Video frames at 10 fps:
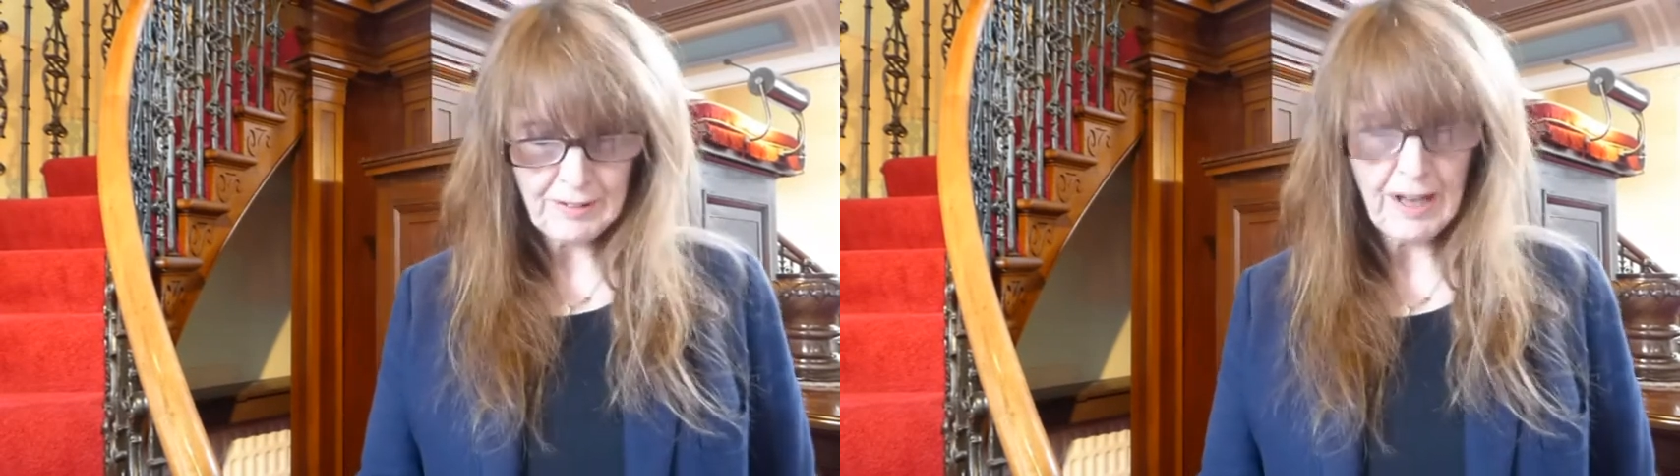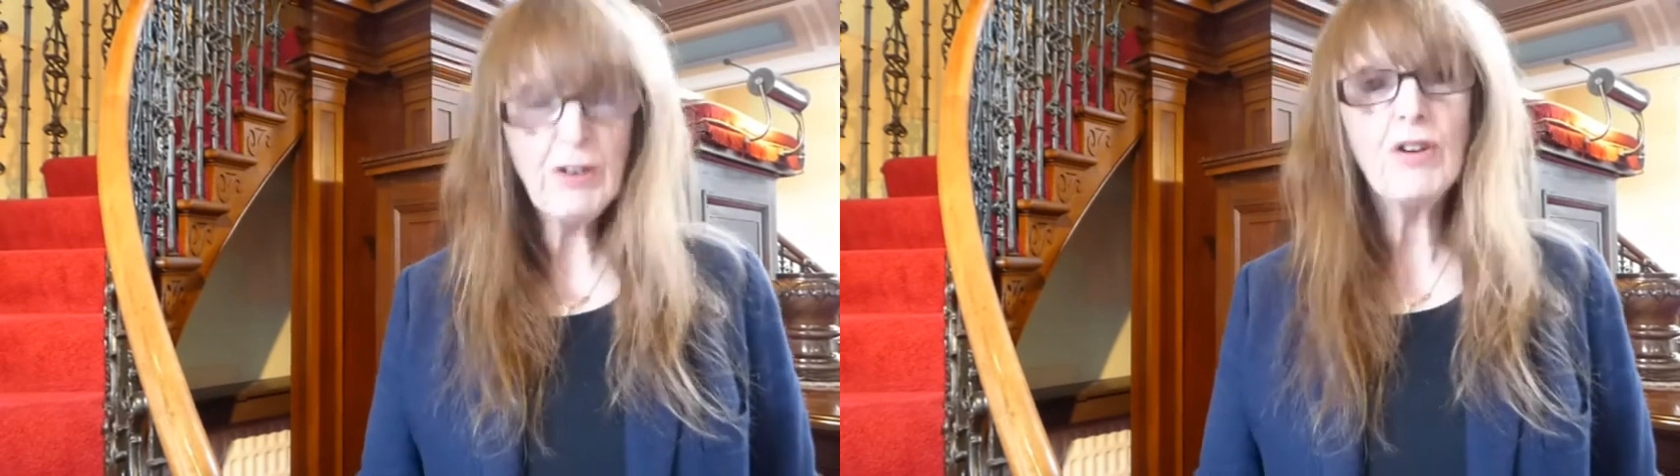
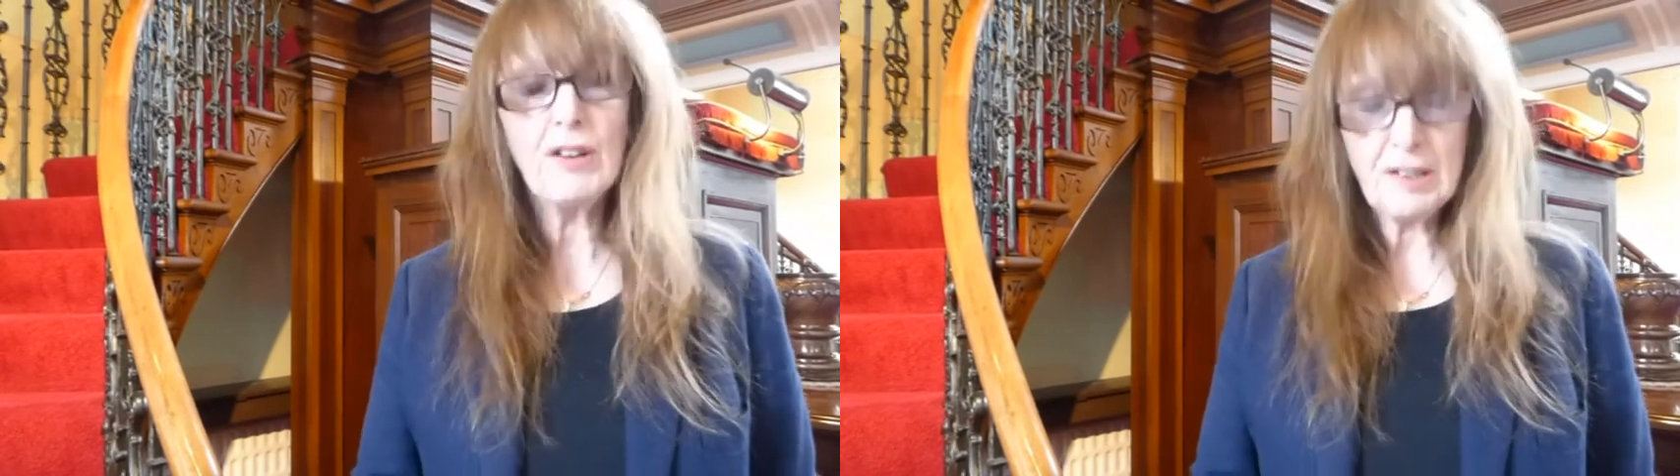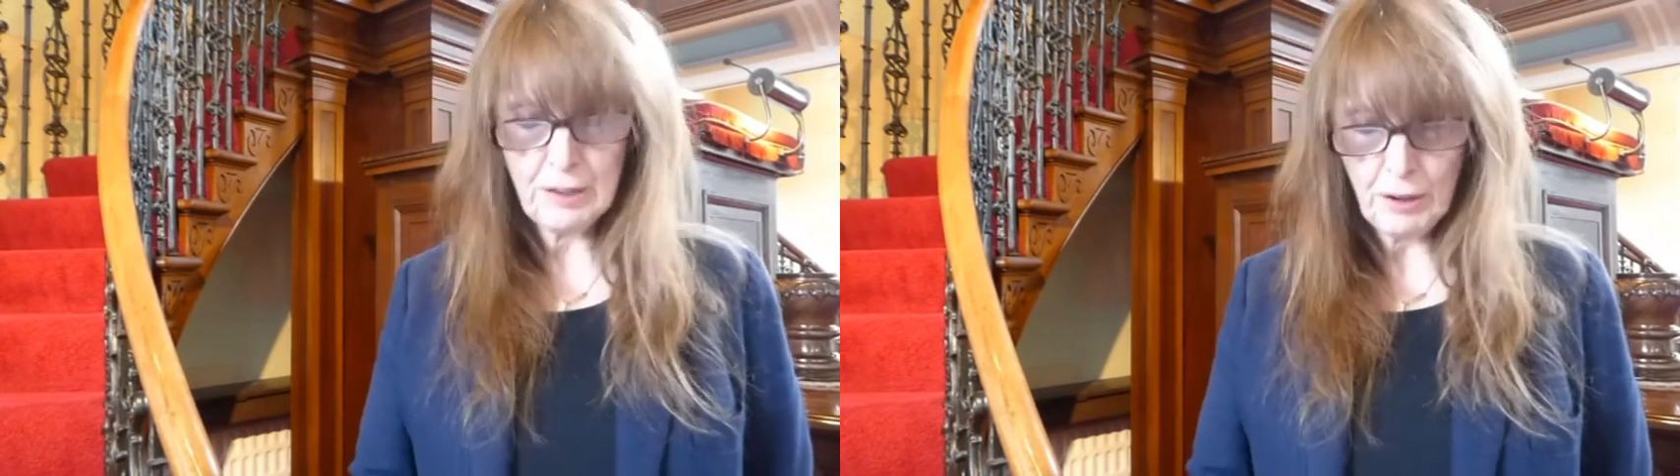
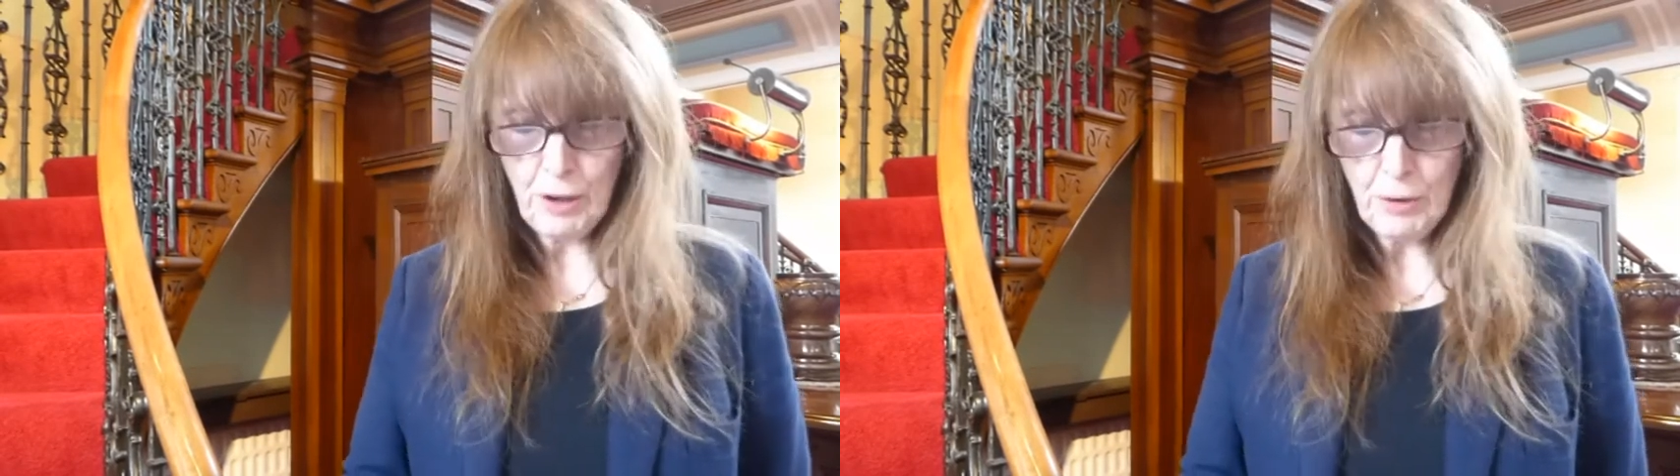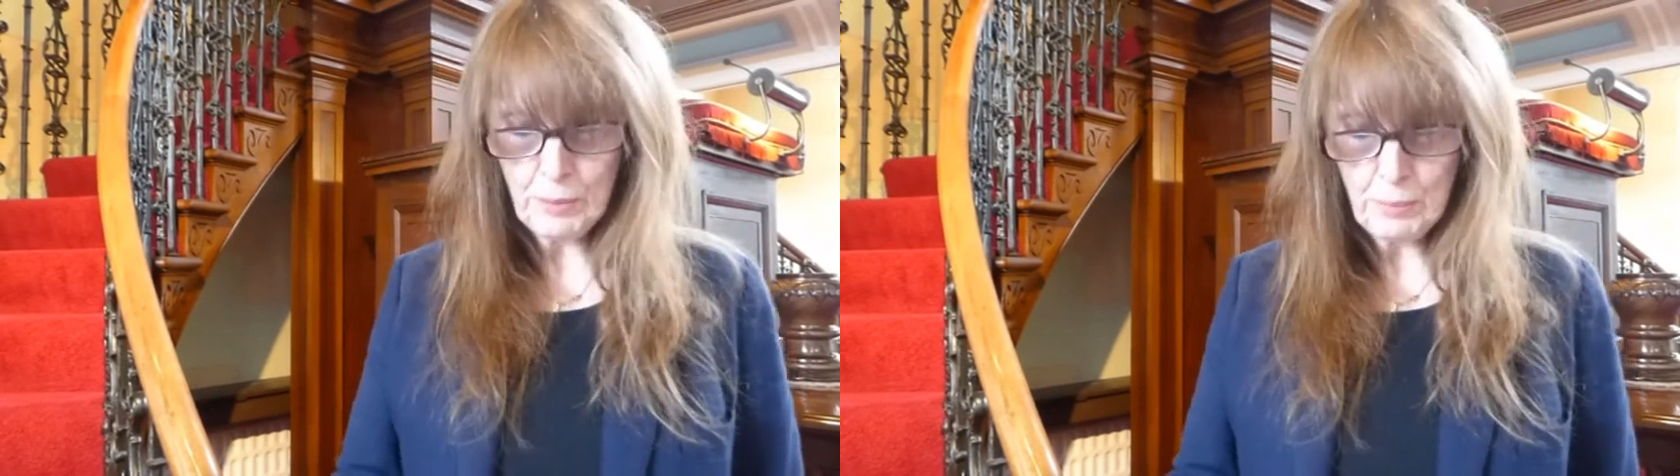across the
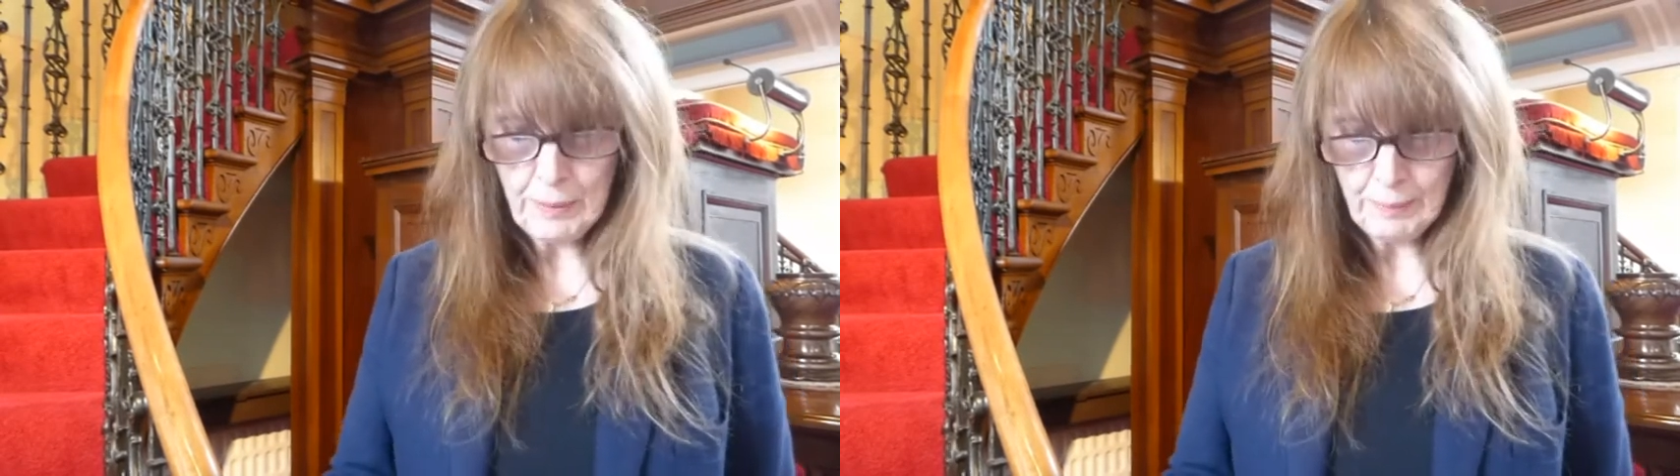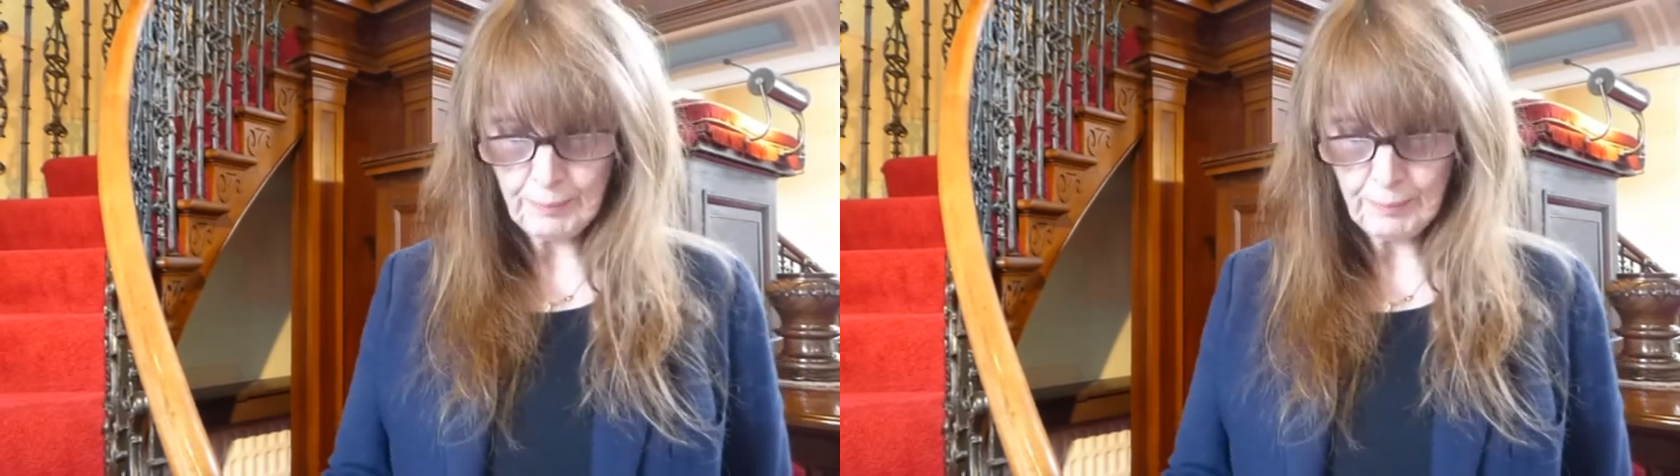globe.